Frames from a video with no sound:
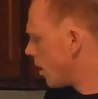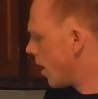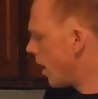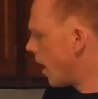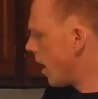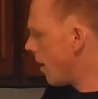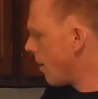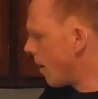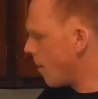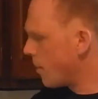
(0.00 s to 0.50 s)

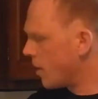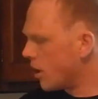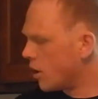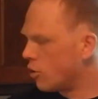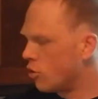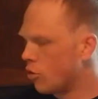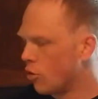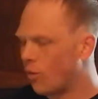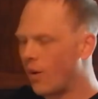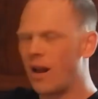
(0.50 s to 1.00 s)
I'm going to
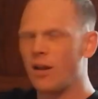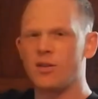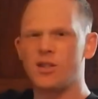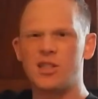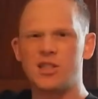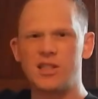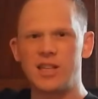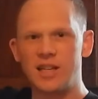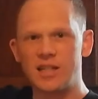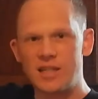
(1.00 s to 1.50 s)
do around
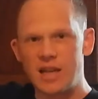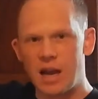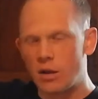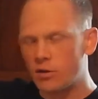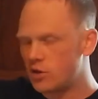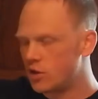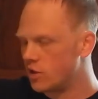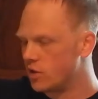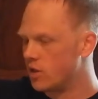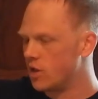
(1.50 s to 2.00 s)
6
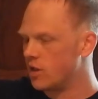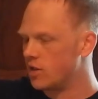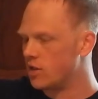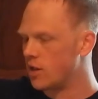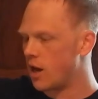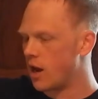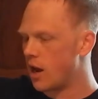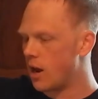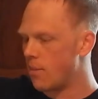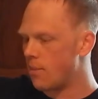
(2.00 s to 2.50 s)
ounces this
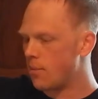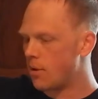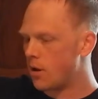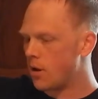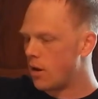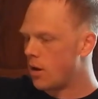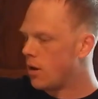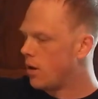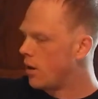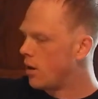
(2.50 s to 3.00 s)
time.
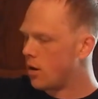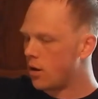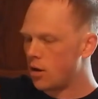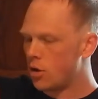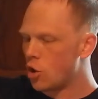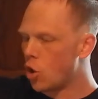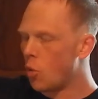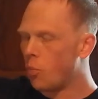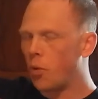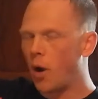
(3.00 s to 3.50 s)

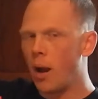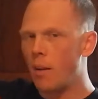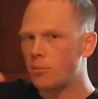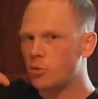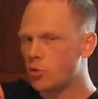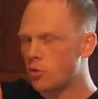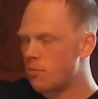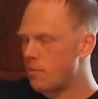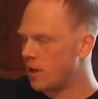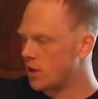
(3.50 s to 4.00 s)
No problems
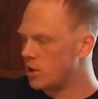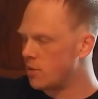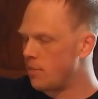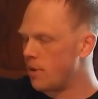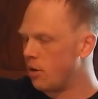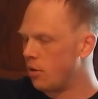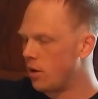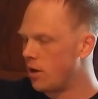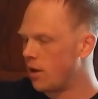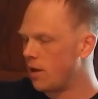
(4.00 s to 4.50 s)
with
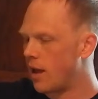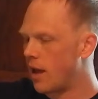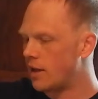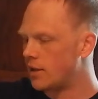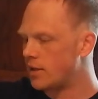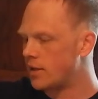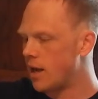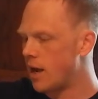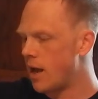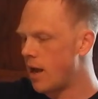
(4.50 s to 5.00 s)
mixability
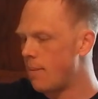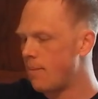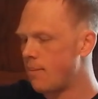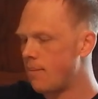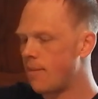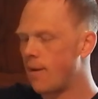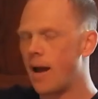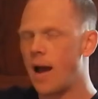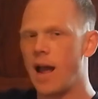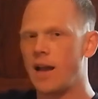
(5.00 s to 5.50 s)
last time.
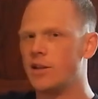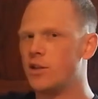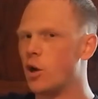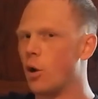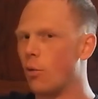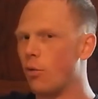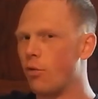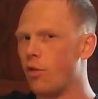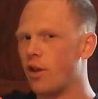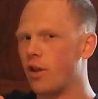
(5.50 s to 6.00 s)
I
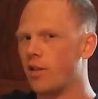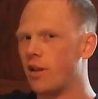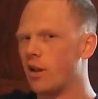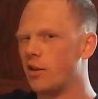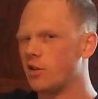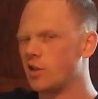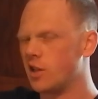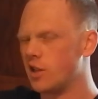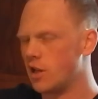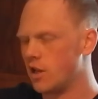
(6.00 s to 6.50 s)
don't think I'll
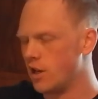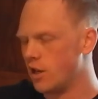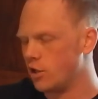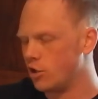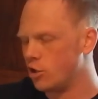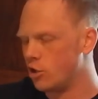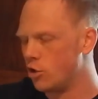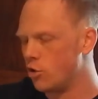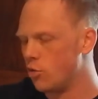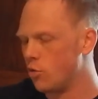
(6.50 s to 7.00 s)
see an
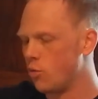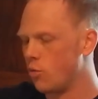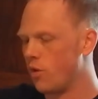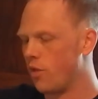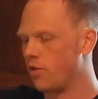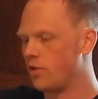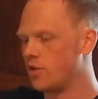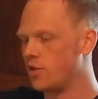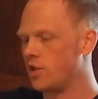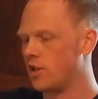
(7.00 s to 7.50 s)
issue
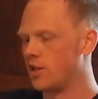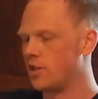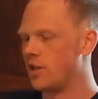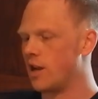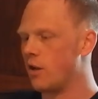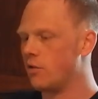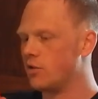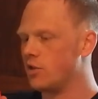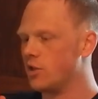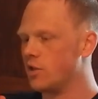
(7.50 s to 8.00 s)
with 6
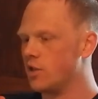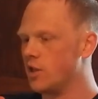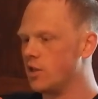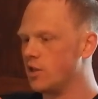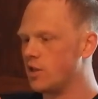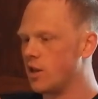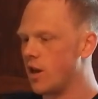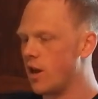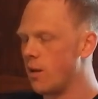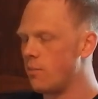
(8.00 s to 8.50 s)
ounces this
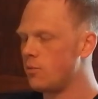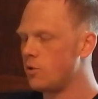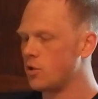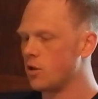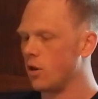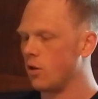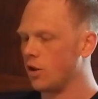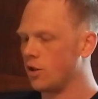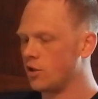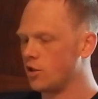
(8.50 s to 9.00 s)
time.
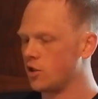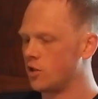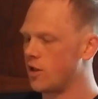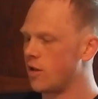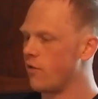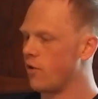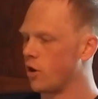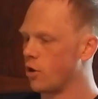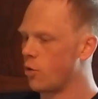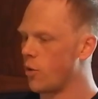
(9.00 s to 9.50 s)
So let's just
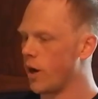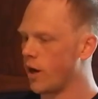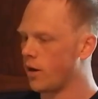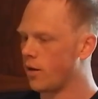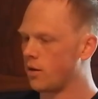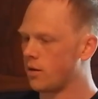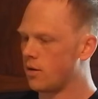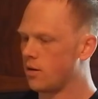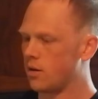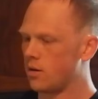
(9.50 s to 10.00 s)
give it a quick
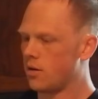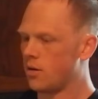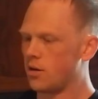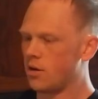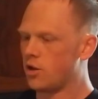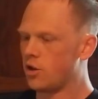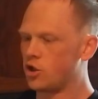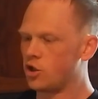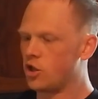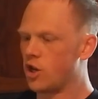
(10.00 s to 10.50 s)

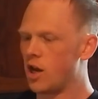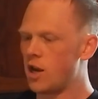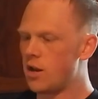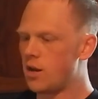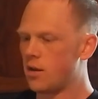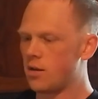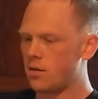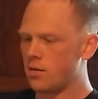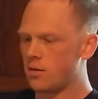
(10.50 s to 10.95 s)
shake.